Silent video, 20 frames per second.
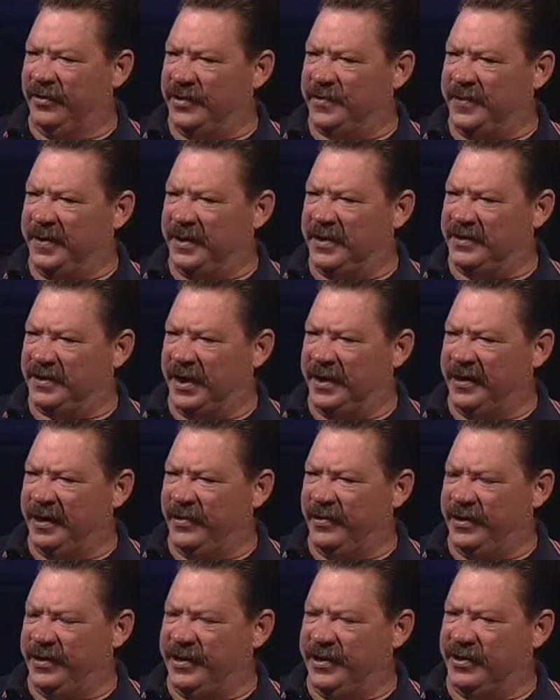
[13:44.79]
others yeah. because I
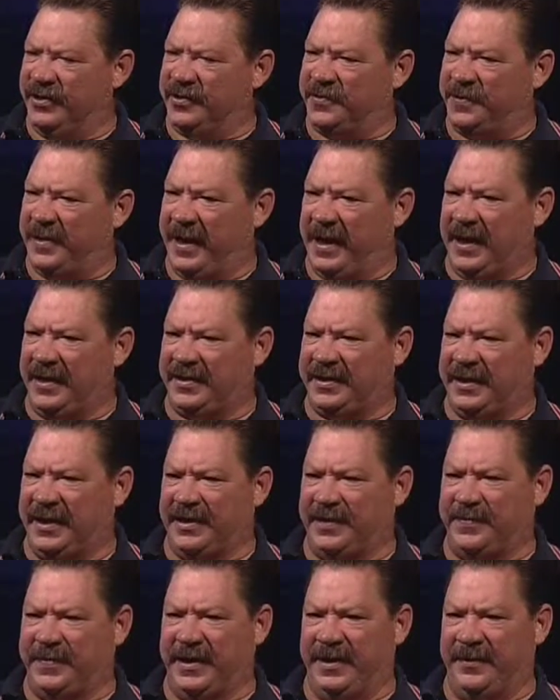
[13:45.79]
know in years past
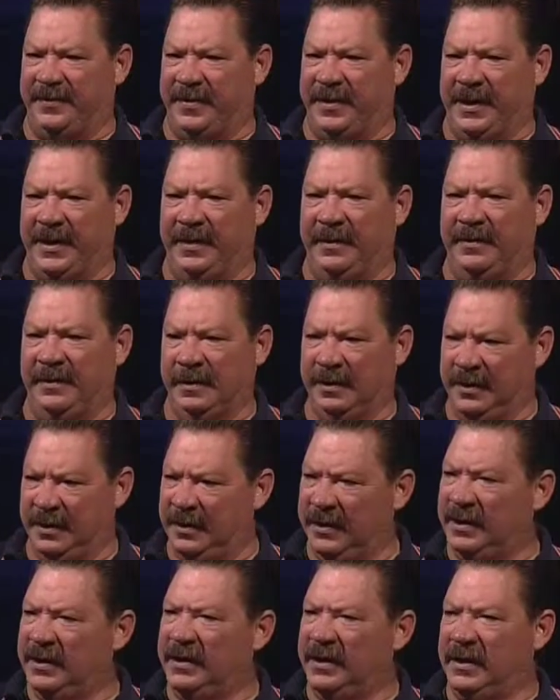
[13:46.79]
that's been a big,
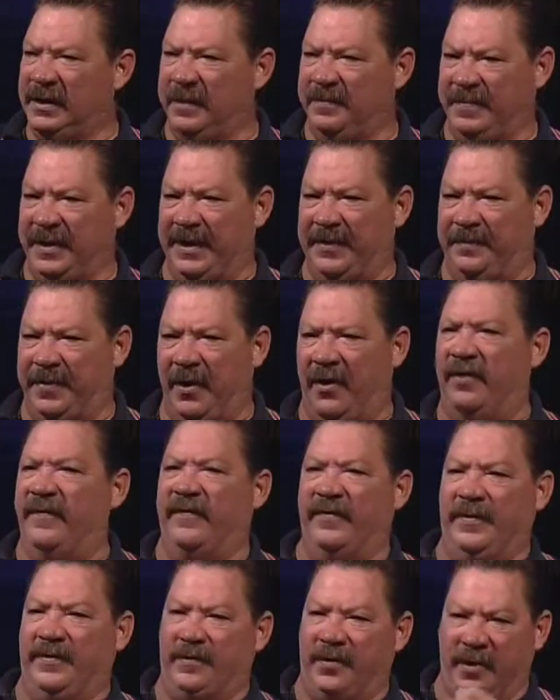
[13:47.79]
a big part
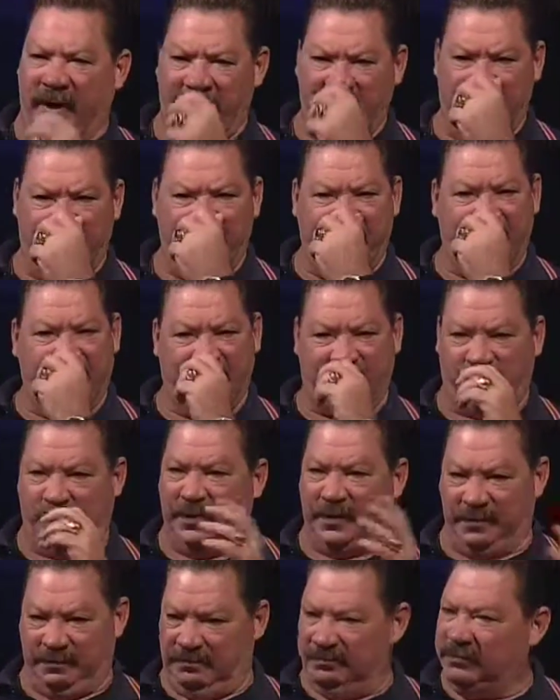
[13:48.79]
of the parade. I mean that's
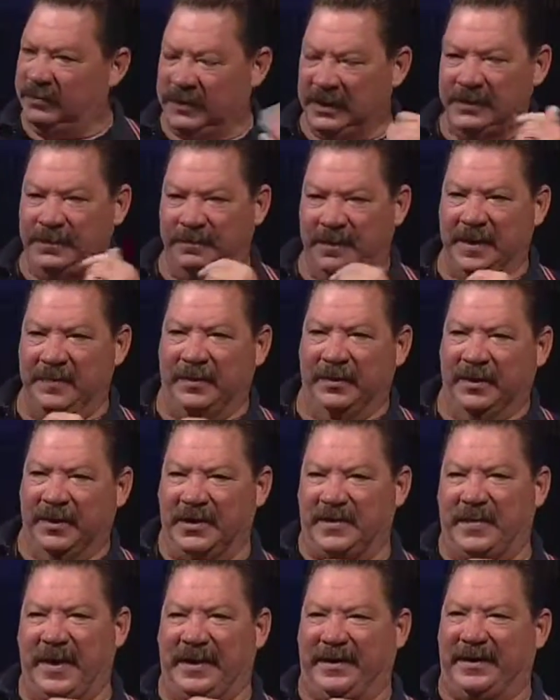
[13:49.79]
what people
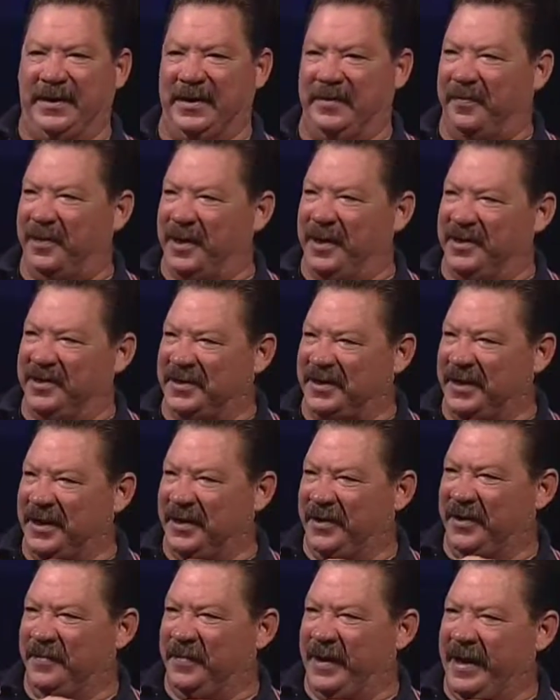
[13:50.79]
expecting a is to
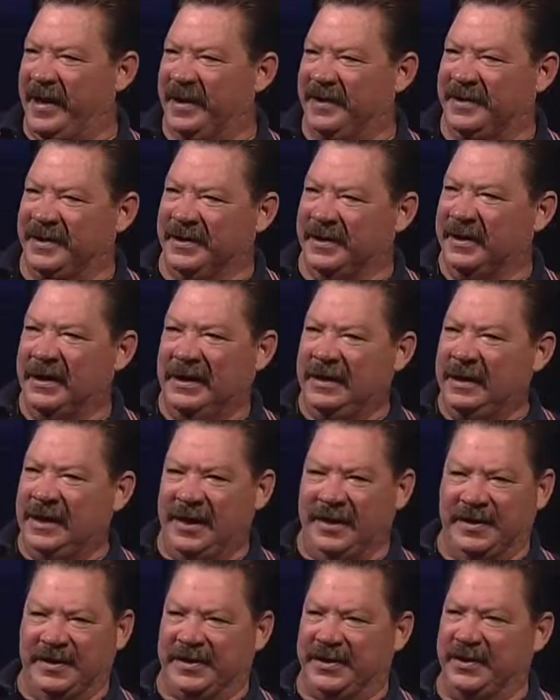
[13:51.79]
hear the bands, and,
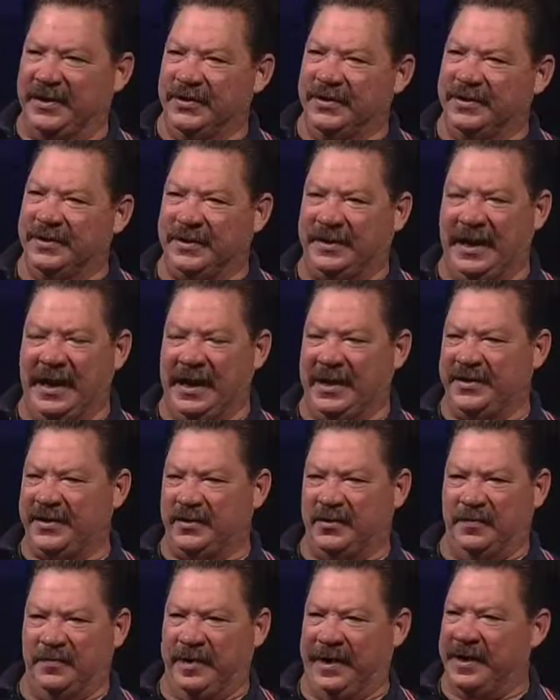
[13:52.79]
and the students, the high
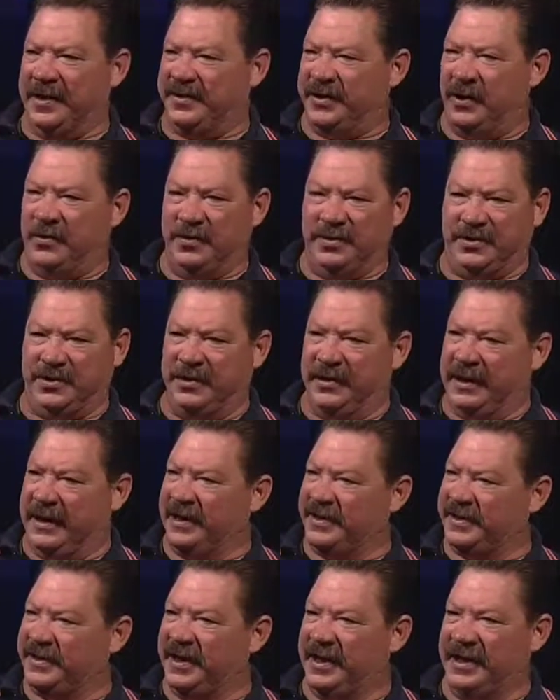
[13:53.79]
school bands, always do an
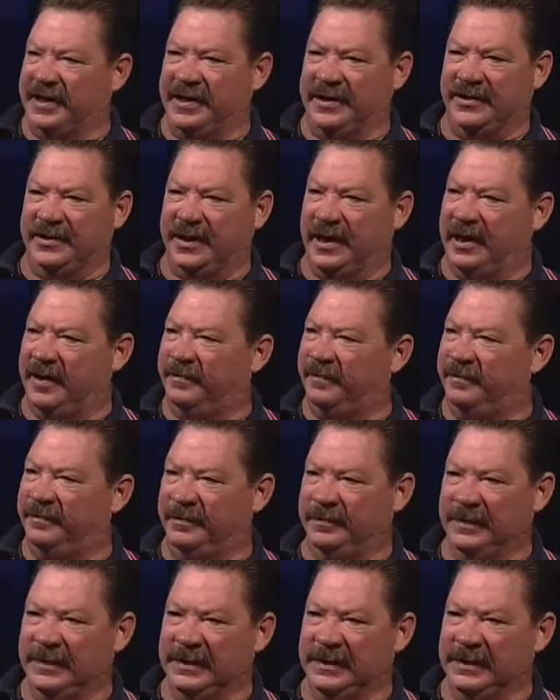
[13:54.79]
outstanding job.